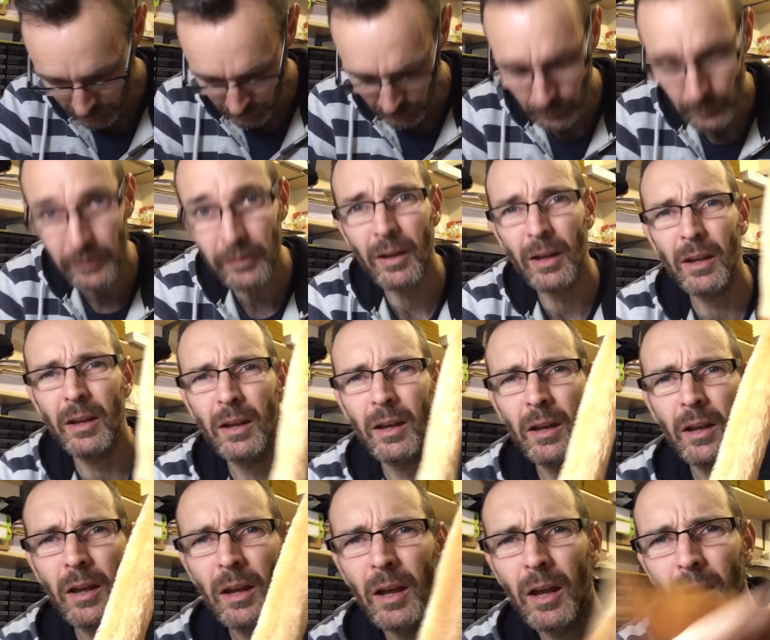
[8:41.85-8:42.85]
Oops.
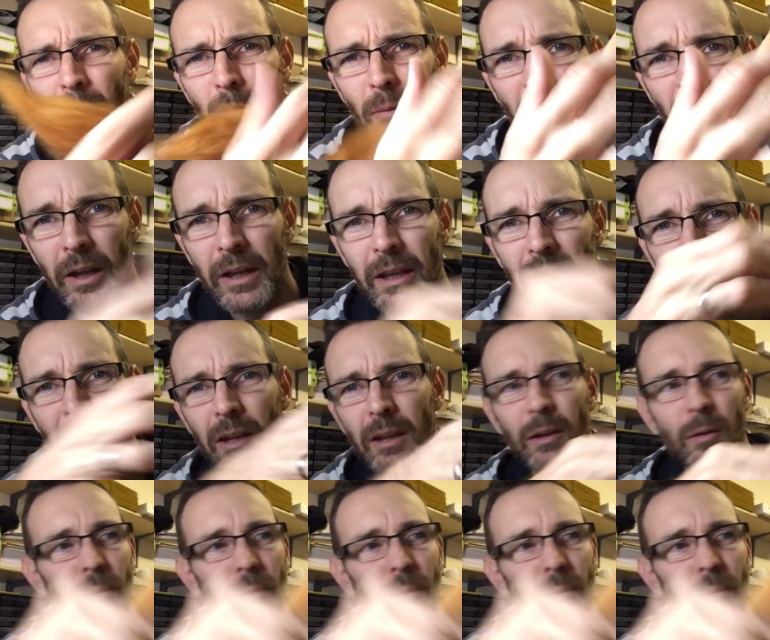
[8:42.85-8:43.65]
But here